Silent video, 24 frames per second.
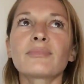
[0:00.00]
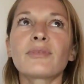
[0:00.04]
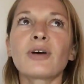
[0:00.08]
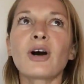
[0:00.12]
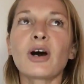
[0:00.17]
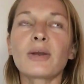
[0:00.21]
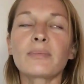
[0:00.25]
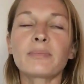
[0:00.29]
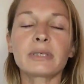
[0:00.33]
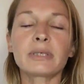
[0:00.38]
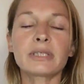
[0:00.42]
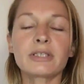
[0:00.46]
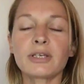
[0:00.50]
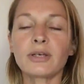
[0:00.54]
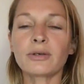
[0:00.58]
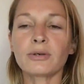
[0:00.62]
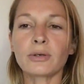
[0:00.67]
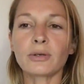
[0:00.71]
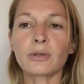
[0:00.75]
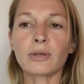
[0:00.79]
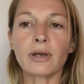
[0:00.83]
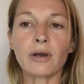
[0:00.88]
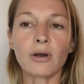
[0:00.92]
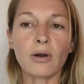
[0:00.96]
on
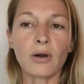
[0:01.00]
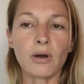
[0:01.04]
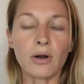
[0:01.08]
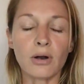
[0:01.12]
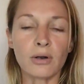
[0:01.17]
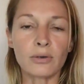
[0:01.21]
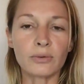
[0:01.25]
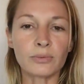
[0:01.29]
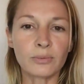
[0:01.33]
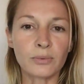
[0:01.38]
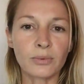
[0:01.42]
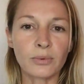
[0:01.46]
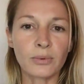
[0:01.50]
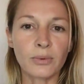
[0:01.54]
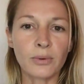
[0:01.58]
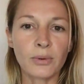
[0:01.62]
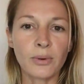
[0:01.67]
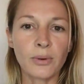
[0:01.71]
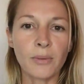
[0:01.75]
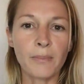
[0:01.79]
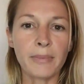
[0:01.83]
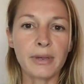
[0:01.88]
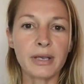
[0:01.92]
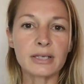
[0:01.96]
material at all
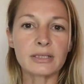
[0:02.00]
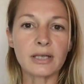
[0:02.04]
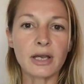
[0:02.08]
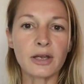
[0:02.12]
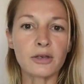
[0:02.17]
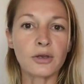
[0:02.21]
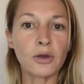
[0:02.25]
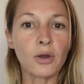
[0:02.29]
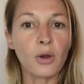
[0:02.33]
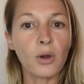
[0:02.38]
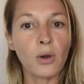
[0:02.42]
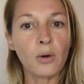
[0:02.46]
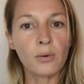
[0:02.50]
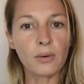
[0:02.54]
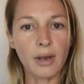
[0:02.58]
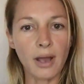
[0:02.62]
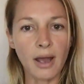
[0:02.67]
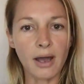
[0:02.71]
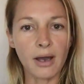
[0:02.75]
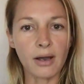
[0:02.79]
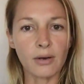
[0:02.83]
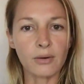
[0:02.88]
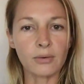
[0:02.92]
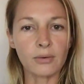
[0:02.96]
because I know
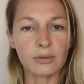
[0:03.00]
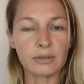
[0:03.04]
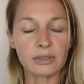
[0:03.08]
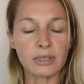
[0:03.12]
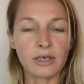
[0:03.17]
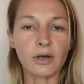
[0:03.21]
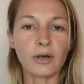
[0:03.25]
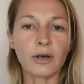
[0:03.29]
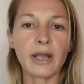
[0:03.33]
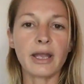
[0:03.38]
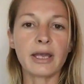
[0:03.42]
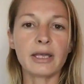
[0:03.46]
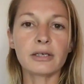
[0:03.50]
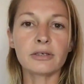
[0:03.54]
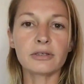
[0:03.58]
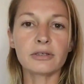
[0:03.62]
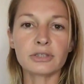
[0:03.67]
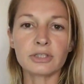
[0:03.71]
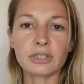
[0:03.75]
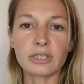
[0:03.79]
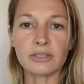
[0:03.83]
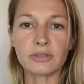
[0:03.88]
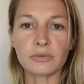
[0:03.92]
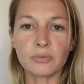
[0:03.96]
now that our
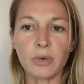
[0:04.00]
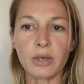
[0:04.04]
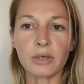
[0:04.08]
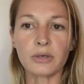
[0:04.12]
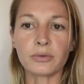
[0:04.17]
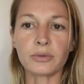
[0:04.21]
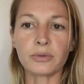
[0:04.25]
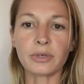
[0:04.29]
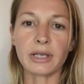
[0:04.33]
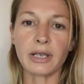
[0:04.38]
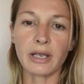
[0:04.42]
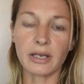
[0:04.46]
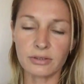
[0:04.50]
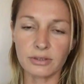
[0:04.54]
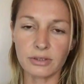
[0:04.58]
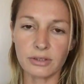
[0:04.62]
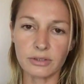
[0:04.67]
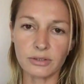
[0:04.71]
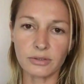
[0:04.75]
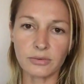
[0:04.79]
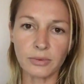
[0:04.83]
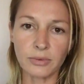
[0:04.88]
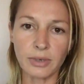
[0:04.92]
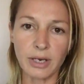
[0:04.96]
energy is what creates
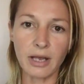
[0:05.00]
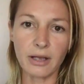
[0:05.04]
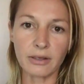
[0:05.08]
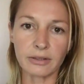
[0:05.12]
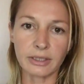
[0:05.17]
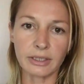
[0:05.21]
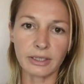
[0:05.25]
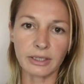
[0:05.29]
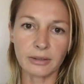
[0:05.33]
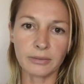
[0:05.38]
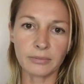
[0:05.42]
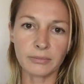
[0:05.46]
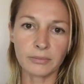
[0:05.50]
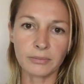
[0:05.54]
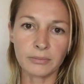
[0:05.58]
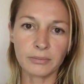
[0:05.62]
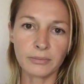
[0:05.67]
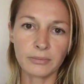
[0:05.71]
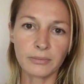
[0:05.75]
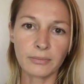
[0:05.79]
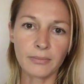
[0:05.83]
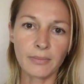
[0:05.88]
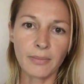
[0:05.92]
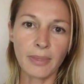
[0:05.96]
this reality.
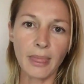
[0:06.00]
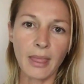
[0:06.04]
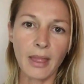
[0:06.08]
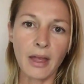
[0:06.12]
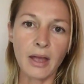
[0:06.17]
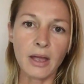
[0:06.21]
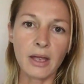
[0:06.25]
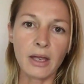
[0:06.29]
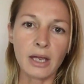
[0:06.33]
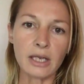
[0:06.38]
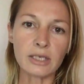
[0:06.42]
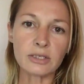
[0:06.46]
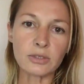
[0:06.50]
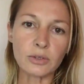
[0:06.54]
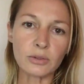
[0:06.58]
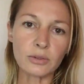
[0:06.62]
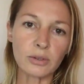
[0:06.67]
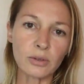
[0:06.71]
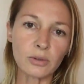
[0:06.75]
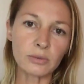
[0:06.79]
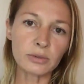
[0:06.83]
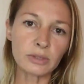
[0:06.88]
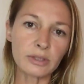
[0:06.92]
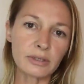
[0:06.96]
And so
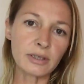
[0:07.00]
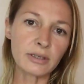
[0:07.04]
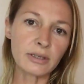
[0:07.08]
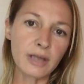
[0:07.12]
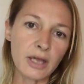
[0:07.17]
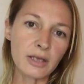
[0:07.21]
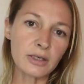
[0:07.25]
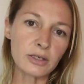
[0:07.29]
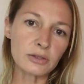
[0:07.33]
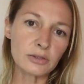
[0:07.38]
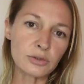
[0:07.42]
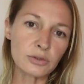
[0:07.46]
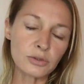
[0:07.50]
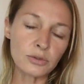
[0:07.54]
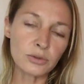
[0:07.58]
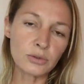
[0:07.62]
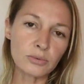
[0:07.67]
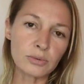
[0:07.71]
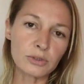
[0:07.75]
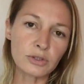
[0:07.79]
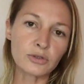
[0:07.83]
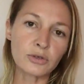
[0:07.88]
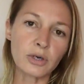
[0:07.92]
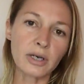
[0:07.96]
the only thing they could
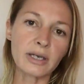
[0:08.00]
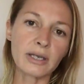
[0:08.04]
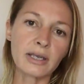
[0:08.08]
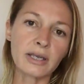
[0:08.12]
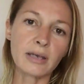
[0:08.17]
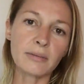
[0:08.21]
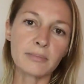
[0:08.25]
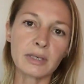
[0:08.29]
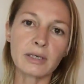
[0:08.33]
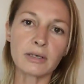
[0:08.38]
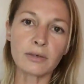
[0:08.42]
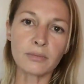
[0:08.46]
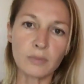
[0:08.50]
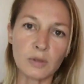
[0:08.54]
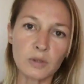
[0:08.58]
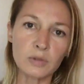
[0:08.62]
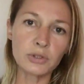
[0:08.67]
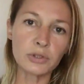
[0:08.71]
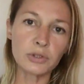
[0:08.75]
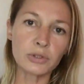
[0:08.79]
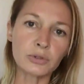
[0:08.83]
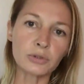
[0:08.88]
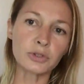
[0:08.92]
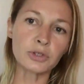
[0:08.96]
do was try to get me in
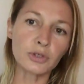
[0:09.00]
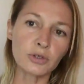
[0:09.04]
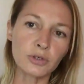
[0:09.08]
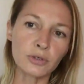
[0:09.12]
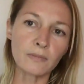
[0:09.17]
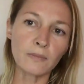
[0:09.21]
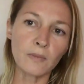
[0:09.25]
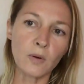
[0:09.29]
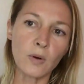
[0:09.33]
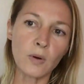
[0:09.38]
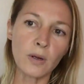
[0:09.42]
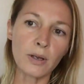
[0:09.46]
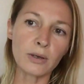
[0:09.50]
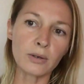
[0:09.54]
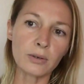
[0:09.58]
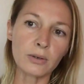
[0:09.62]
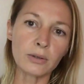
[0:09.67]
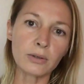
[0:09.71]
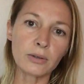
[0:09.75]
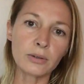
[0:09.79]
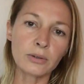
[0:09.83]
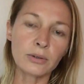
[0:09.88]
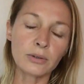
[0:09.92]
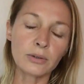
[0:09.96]
emotional
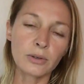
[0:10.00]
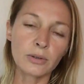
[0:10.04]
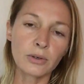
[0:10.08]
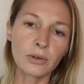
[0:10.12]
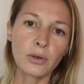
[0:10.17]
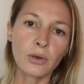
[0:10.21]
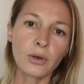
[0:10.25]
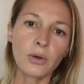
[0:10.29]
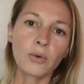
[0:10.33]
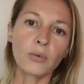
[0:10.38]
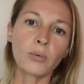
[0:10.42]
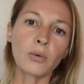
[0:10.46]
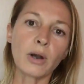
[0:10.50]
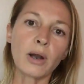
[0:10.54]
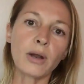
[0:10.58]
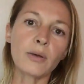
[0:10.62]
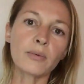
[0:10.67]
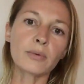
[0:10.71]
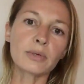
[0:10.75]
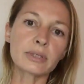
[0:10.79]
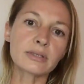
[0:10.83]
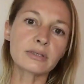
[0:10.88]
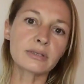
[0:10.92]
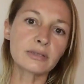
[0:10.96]
turmoil where I
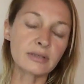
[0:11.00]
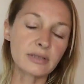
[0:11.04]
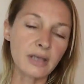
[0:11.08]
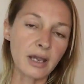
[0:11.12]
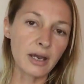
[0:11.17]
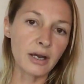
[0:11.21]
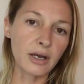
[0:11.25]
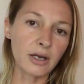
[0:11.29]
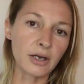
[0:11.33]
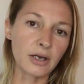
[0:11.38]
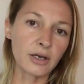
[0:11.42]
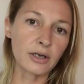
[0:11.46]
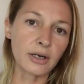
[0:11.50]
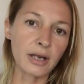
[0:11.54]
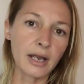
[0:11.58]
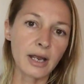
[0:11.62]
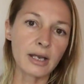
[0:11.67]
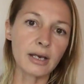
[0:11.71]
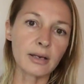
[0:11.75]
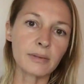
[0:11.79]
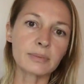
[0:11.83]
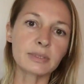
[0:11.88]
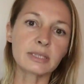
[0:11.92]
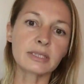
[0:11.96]
was scared
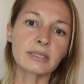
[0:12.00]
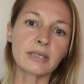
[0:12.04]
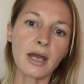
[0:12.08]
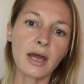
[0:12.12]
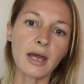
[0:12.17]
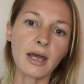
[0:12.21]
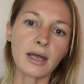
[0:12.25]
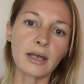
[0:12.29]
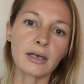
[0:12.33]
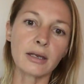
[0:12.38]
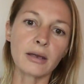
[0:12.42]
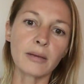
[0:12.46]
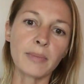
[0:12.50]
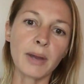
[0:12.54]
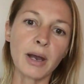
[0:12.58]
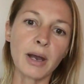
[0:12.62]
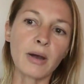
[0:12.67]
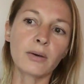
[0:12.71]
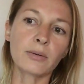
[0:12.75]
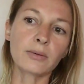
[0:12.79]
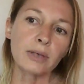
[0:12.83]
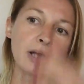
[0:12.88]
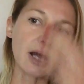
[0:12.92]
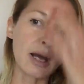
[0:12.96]
and upset
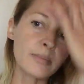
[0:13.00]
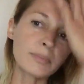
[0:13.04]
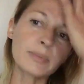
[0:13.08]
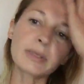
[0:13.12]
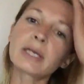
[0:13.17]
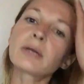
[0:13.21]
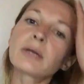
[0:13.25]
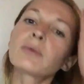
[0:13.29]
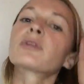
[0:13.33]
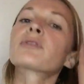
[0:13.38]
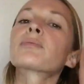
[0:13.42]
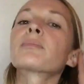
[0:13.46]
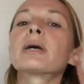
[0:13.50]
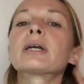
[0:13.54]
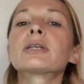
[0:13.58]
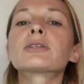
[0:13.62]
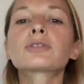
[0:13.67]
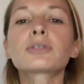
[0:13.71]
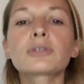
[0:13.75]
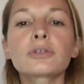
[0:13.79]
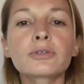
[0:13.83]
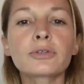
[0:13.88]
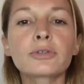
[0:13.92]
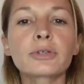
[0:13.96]
about not being with my
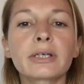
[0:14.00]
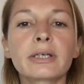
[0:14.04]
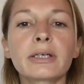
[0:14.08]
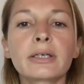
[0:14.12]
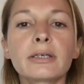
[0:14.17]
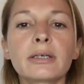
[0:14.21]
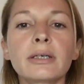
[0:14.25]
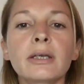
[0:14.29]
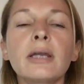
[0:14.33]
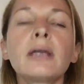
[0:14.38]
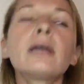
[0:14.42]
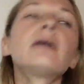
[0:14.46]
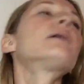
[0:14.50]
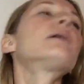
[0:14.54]
children